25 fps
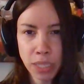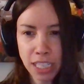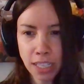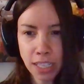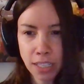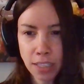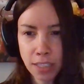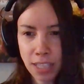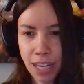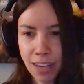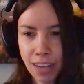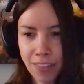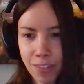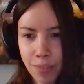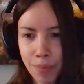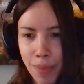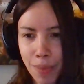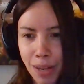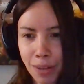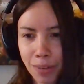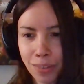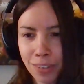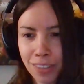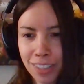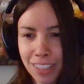we needed to save the
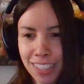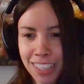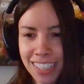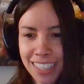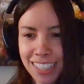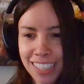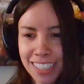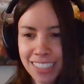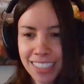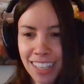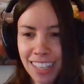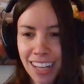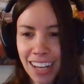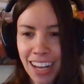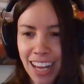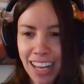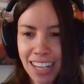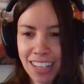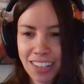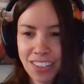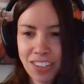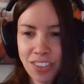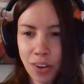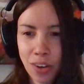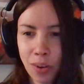metal.
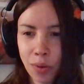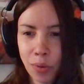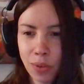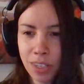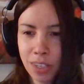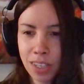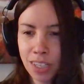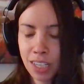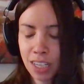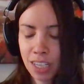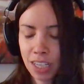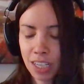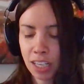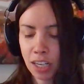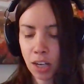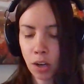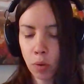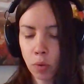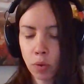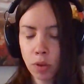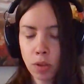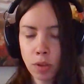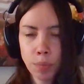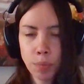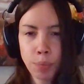And so, you
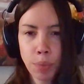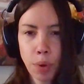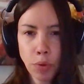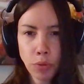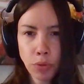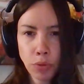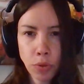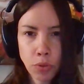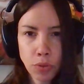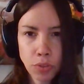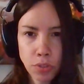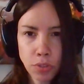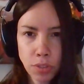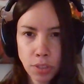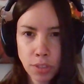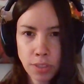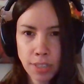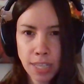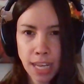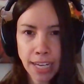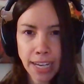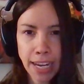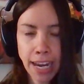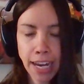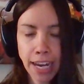know, both those
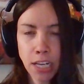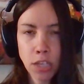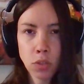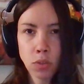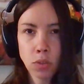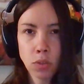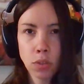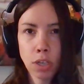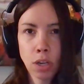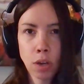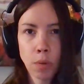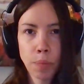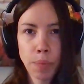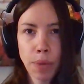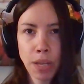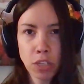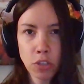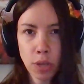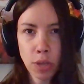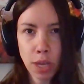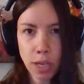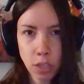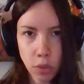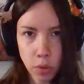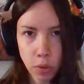decades, you know,
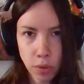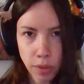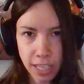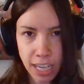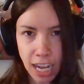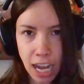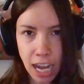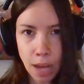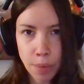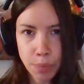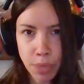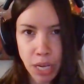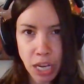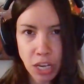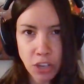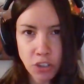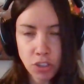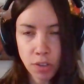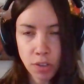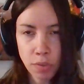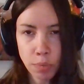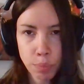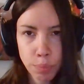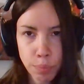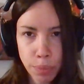basically you had the
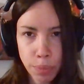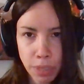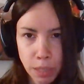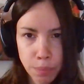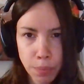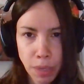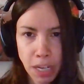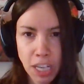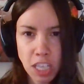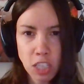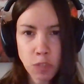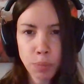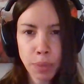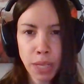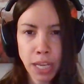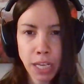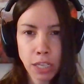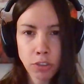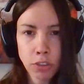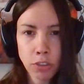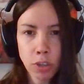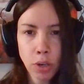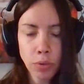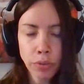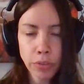combination of big money supply
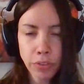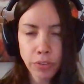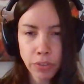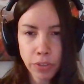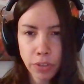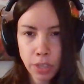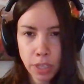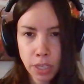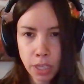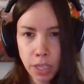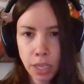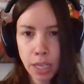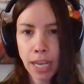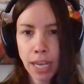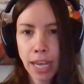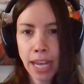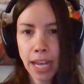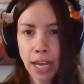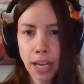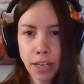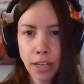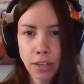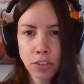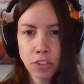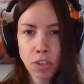growth
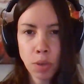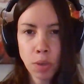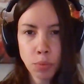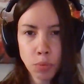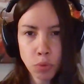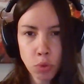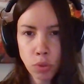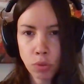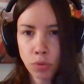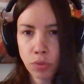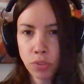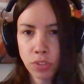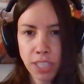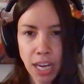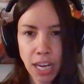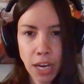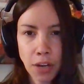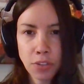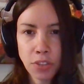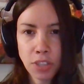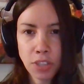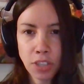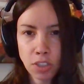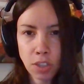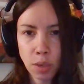and some sort of
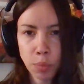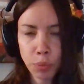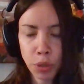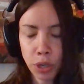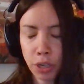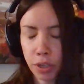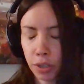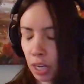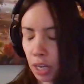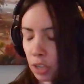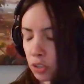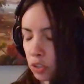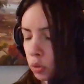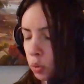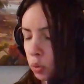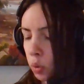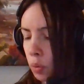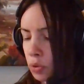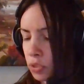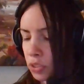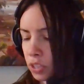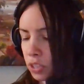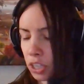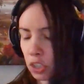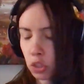scarcity somewhere. And so what
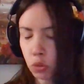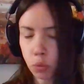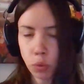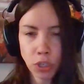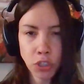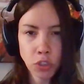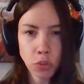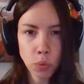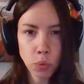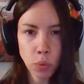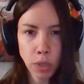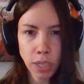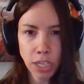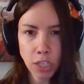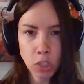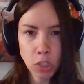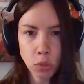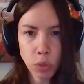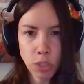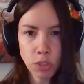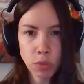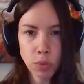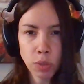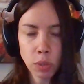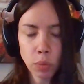we're seeing in 2020 and
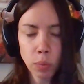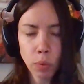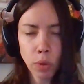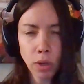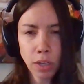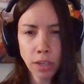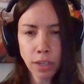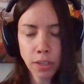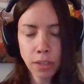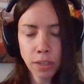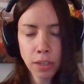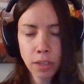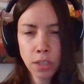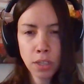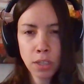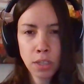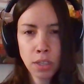2021